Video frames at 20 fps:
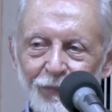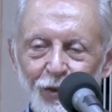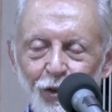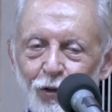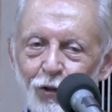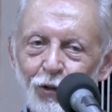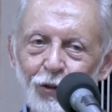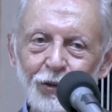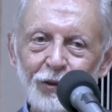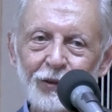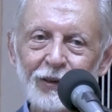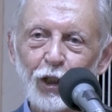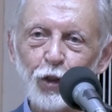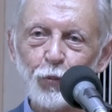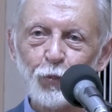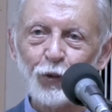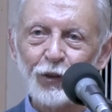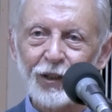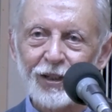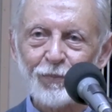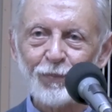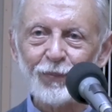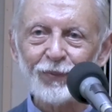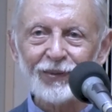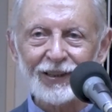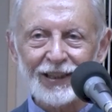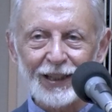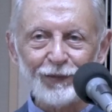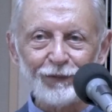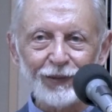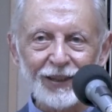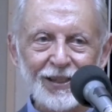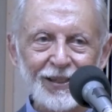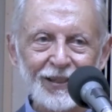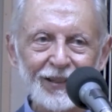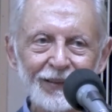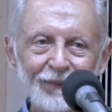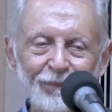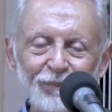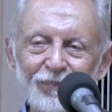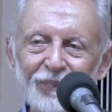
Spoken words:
So the spoon is convinced.